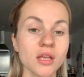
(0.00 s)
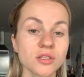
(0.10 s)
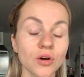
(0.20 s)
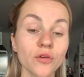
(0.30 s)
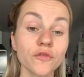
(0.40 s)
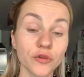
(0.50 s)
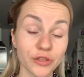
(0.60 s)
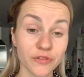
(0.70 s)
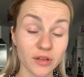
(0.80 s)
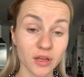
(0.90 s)
So
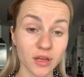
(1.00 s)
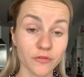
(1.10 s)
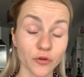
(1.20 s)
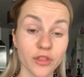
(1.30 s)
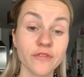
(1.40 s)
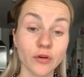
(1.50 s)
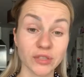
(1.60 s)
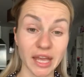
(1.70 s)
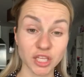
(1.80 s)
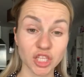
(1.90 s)
for the
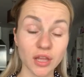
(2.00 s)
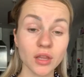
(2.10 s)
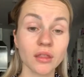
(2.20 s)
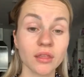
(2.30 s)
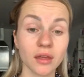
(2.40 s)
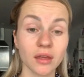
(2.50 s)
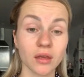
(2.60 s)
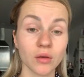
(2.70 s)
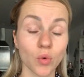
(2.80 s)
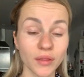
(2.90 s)
foundation,
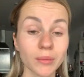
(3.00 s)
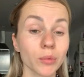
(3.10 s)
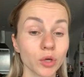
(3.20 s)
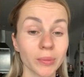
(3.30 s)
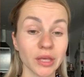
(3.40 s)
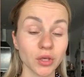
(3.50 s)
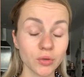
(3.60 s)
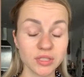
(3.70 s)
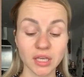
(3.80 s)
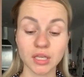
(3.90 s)
the one that I'm going to be using